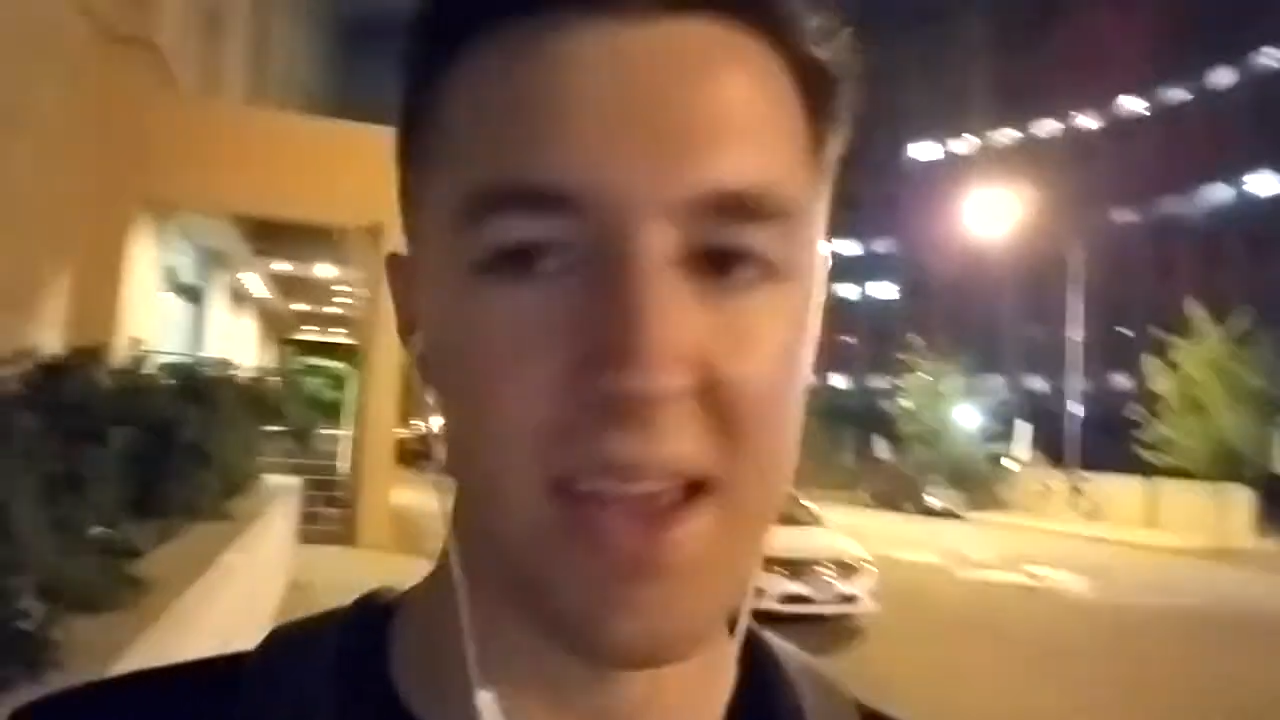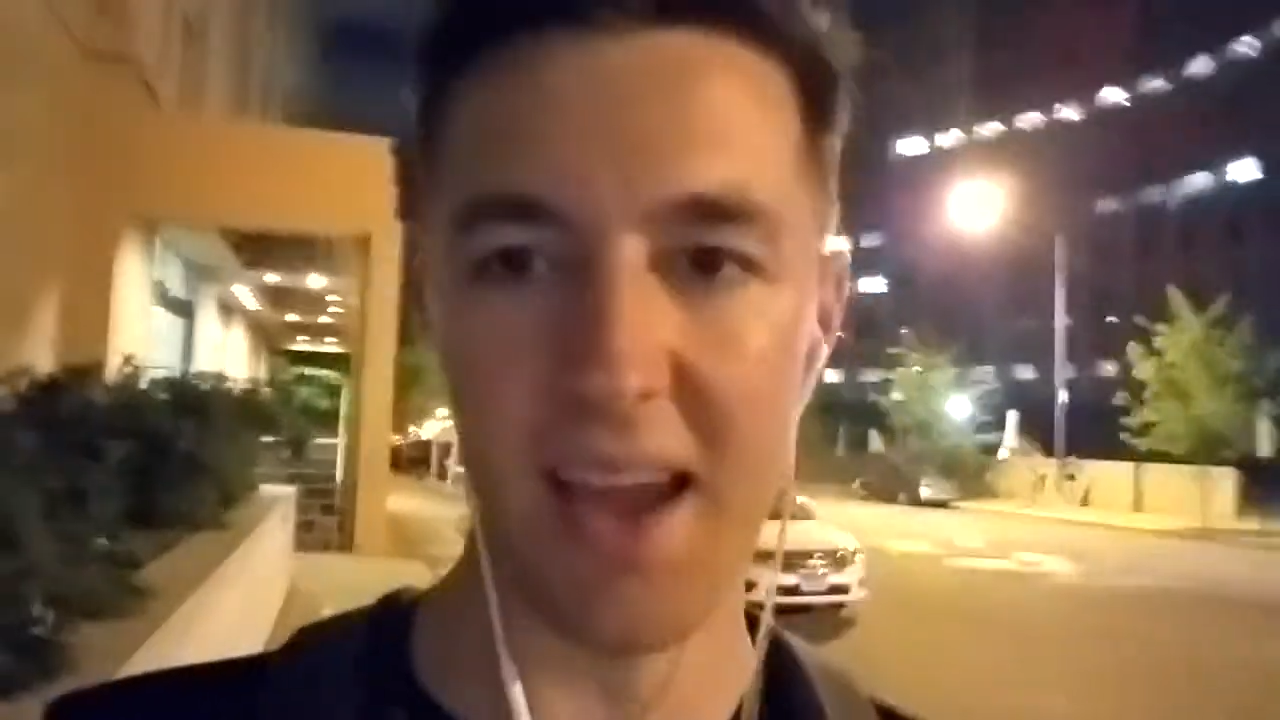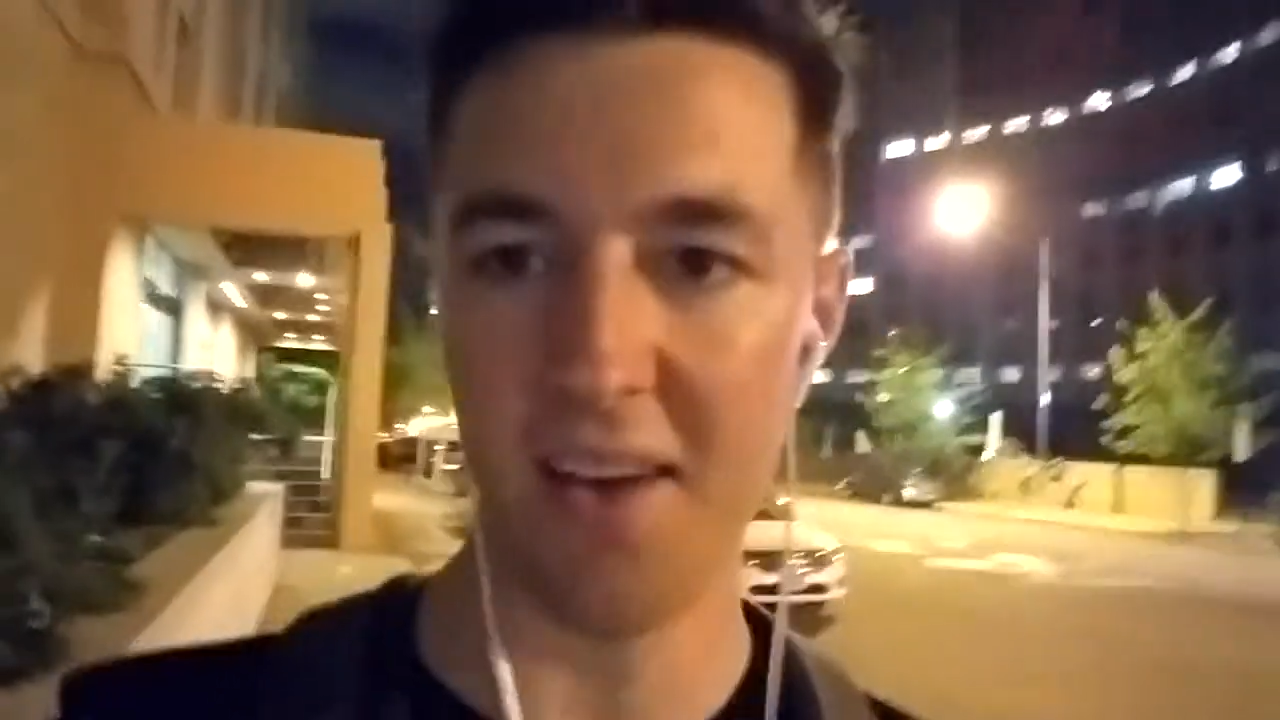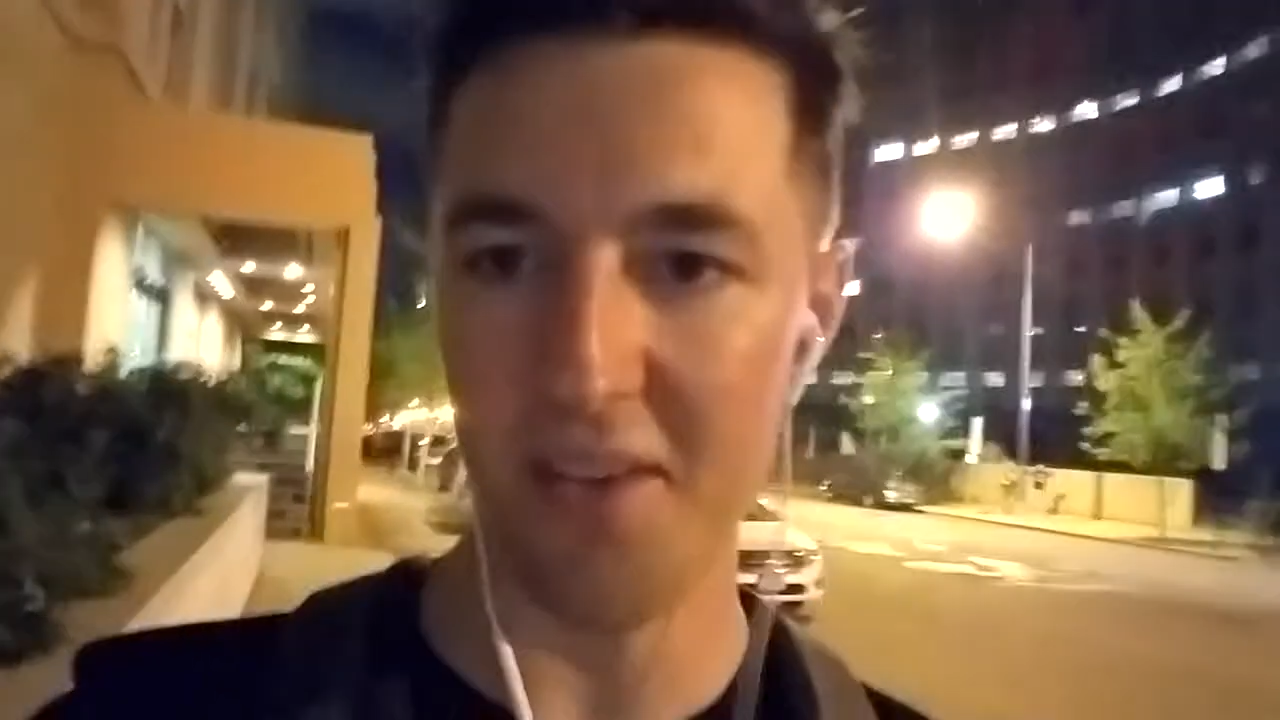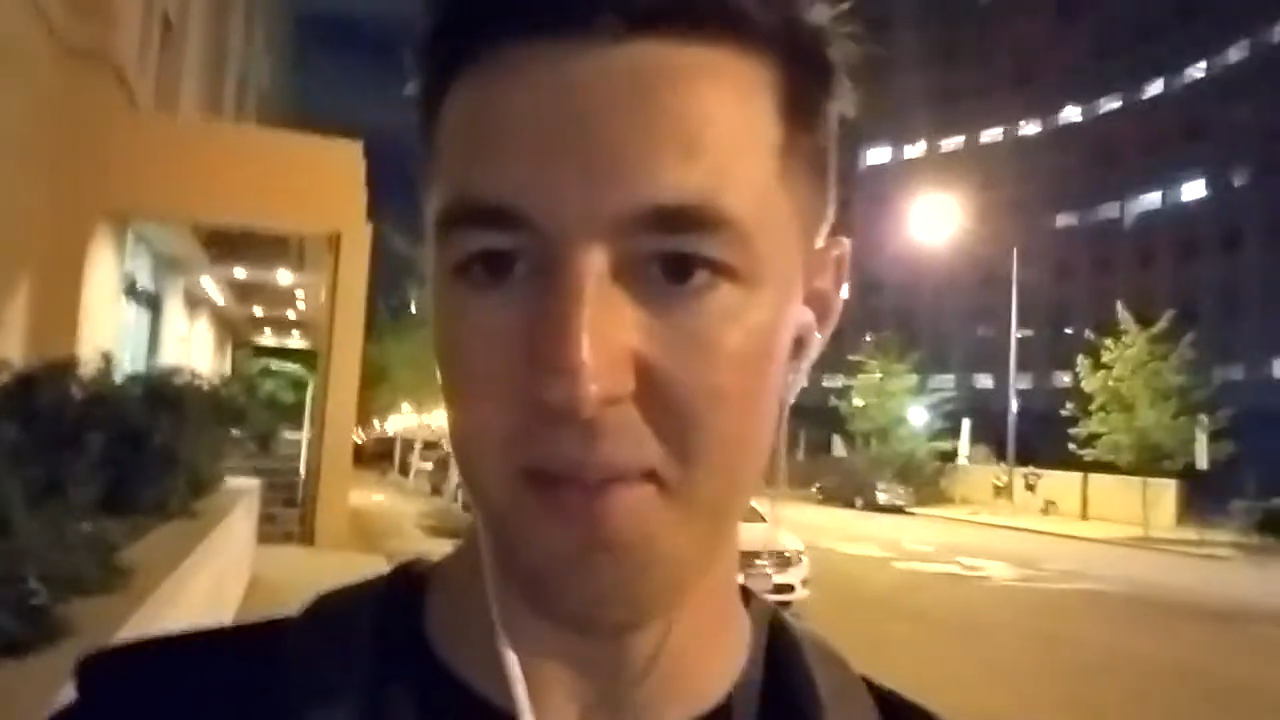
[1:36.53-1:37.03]

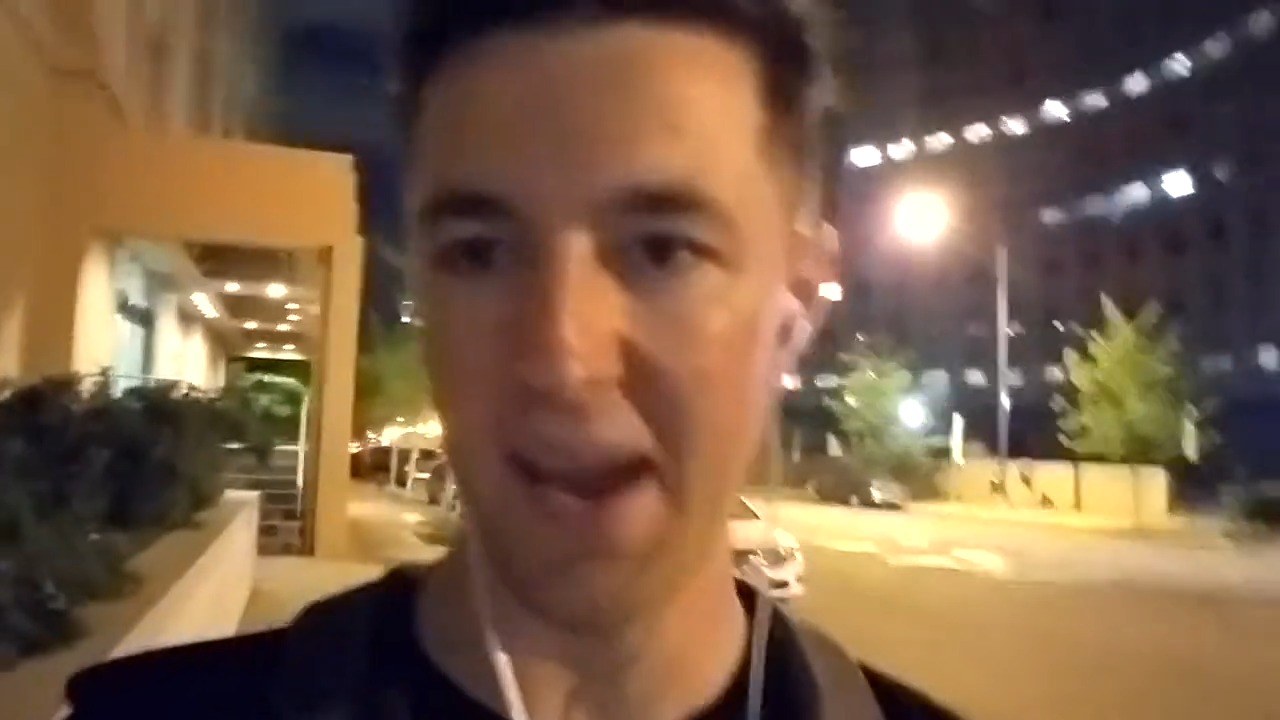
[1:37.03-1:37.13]
being out and